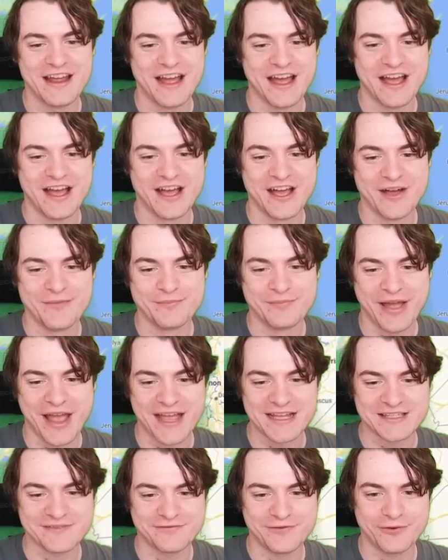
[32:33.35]

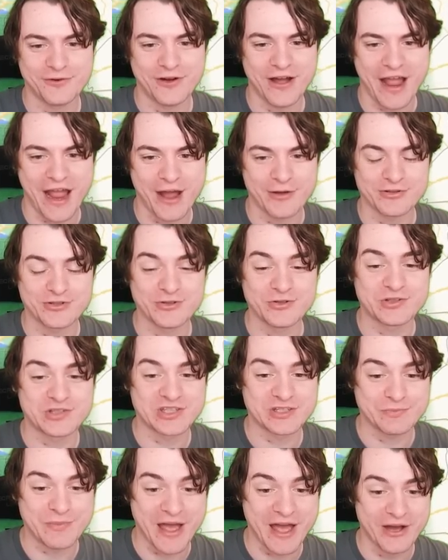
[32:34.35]
As for how to
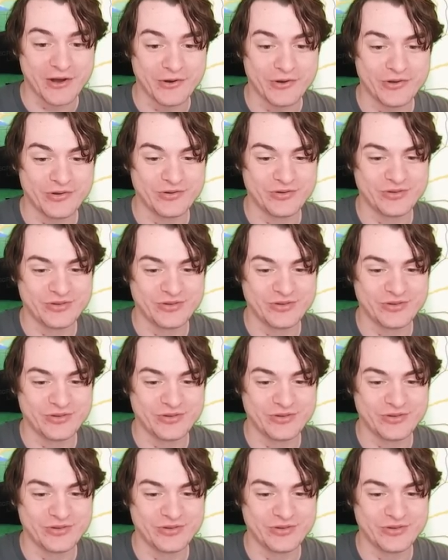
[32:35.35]
spell.